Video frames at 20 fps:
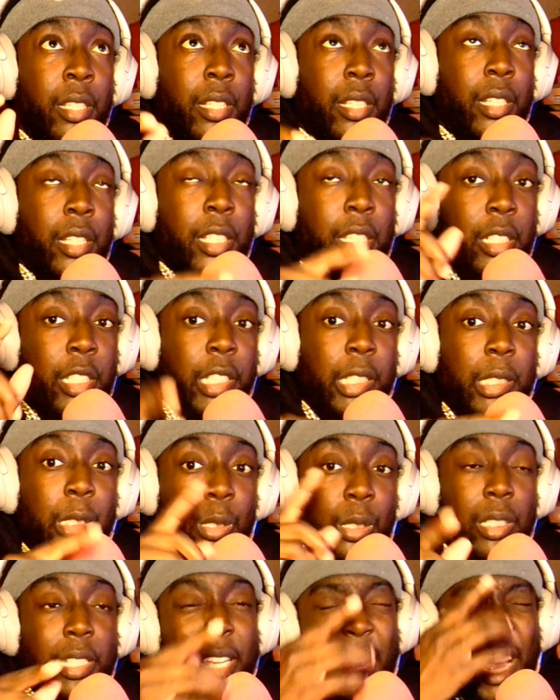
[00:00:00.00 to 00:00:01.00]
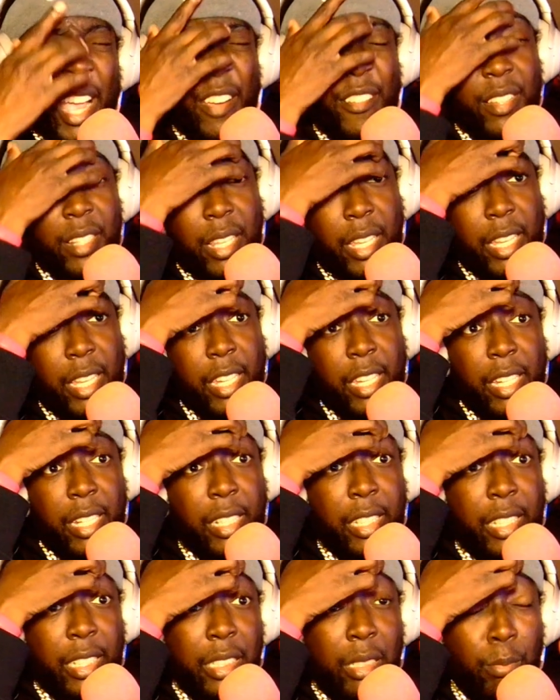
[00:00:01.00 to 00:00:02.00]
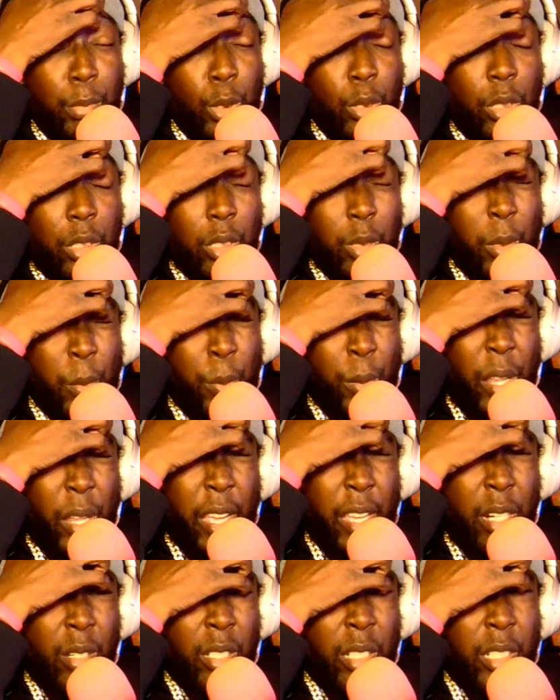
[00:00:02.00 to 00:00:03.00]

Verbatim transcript: continuously having like he need music to be played on it